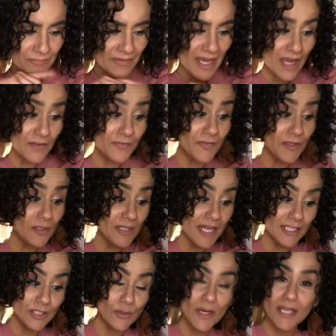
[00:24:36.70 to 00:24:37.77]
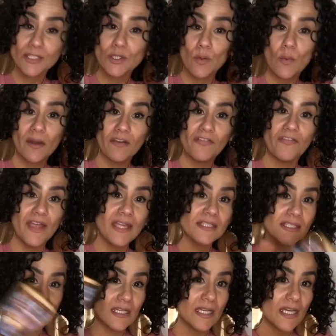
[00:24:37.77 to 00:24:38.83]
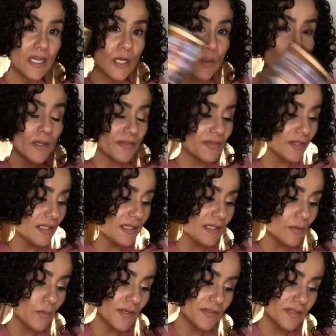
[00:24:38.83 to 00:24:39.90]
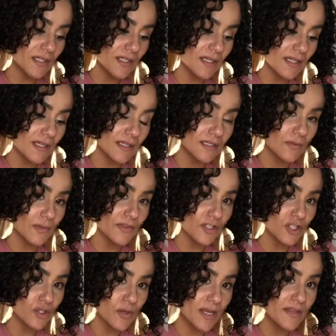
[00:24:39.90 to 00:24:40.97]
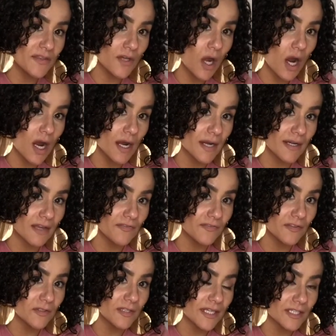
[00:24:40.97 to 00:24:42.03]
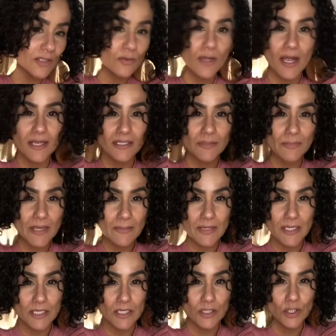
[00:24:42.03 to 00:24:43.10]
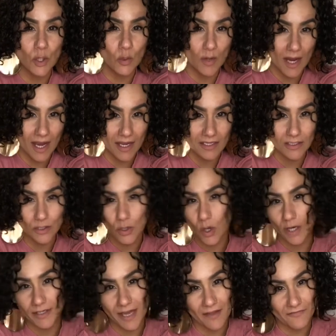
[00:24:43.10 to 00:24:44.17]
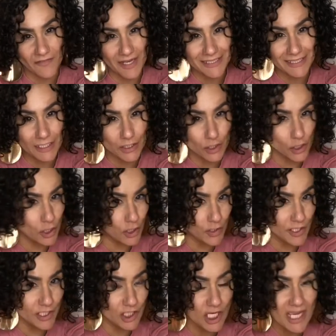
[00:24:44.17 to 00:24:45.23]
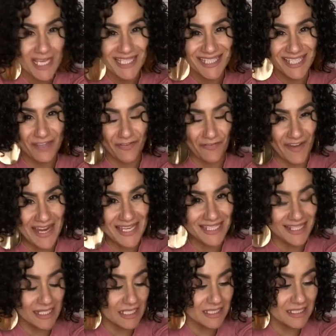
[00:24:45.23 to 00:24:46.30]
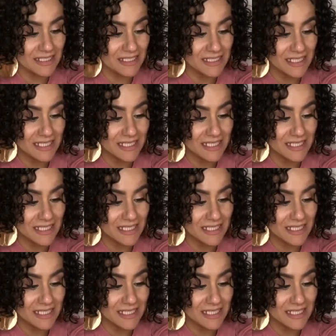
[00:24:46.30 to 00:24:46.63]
I feel like you guys don't want to face it. With the Strength card, I feel like you guys maybe don't have, you know, are not finding the courage to face this.